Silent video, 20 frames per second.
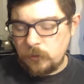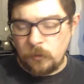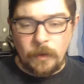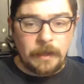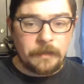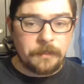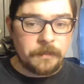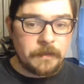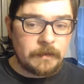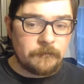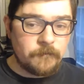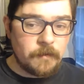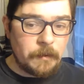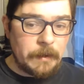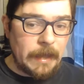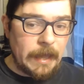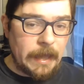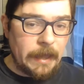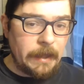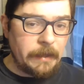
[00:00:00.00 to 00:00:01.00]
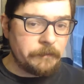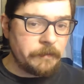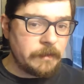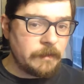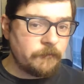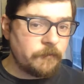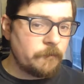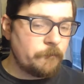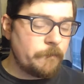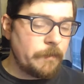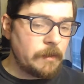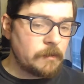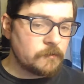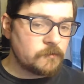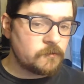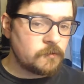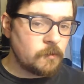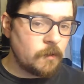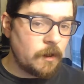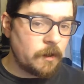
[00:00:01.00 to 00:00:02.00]
Do I think very highly of the
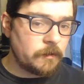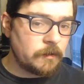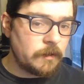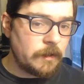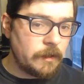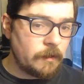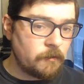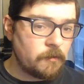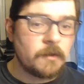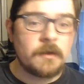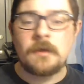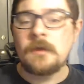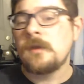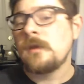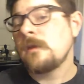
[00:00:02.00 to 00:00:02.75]
Bell's Two Hearted Ale?